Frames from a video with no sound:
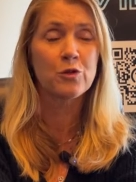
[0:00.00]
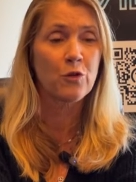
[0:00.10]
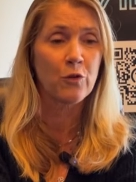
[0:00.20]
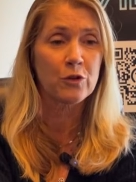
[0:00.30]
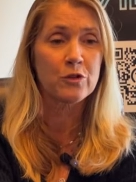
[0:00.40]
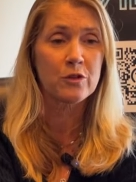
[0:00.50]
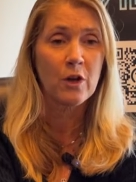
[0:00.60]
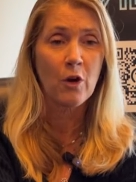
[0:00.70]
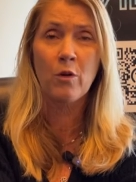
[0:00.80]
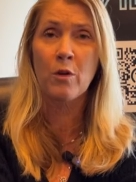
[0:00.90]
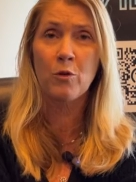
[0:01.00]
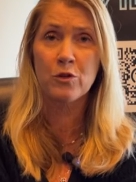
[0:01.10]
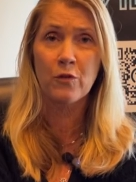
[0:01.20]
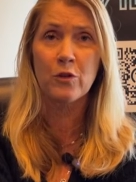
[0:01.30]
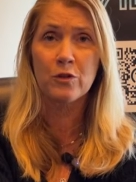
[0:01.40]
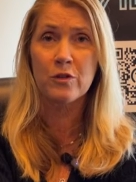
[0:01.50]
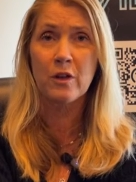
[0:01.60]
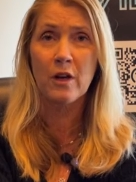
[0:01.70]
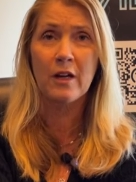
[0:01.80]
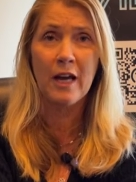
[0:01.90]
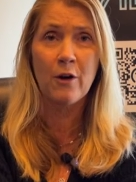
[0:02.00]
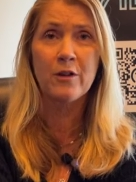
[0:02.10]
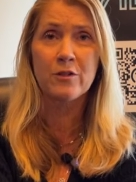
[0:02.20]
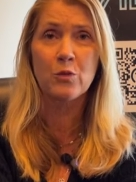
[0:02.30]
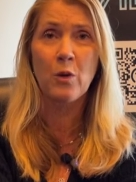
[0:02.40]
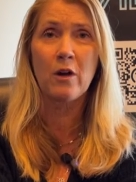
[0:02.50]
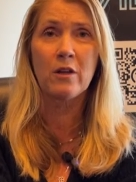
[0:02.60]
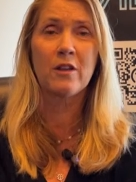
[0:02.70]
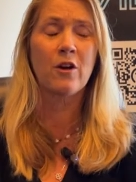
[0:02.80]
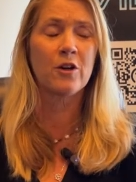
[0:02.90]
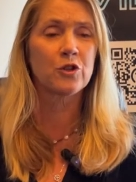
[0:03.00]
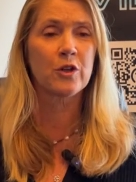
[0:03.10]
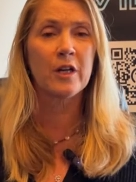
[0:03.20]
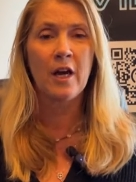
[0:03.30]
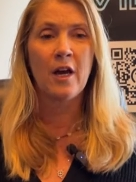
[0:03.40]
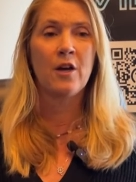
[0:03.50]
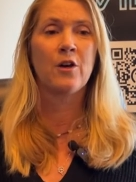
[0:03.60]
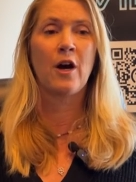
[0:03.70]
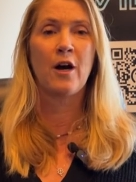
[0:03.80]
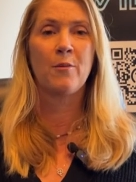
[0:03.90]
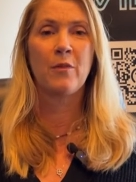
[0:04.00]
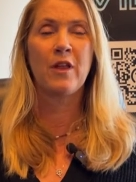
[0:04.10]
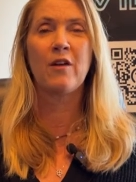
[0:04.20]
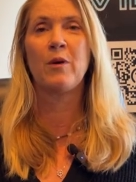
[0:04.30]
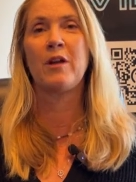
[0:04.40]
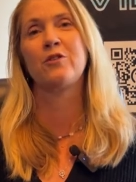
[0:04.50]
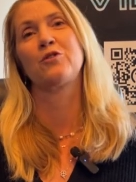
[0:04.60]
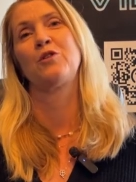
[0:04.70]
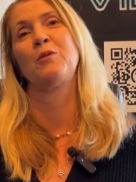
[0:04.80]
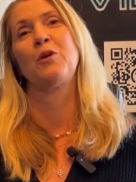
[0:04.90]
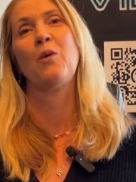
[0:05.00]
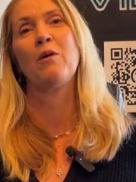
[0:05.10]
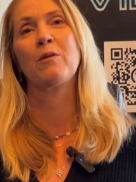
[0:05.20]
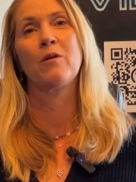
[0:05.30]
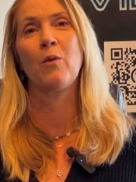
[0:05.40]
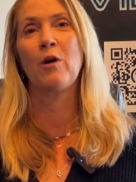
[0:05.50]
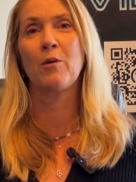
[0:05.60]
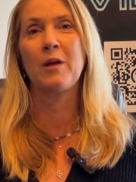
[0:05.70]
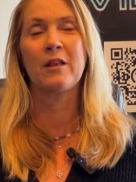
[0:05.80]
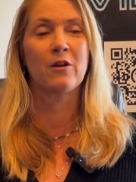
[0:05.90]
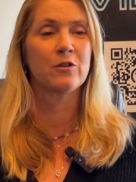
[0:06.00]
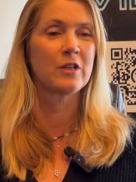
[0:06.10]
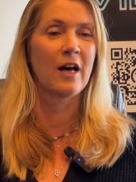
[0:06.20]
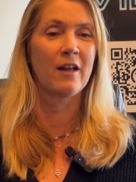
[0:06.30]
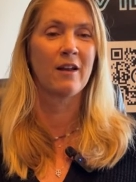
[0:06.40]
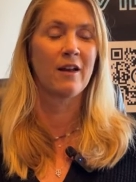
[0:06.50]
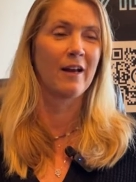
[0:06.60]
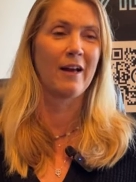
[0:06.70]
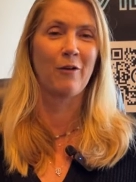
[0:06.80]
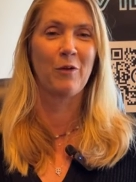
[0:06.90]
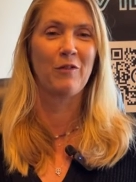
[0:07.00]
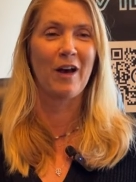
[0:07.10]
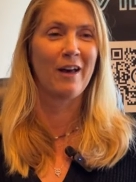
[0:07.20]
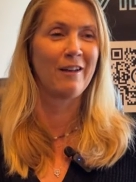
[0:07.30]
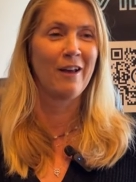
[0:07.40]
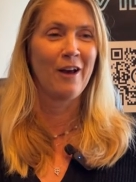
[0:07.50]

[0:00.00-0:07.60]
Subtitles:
diverse, one of the most diverse counties as well in the country. They have been extremely welcoming. There is not, we've had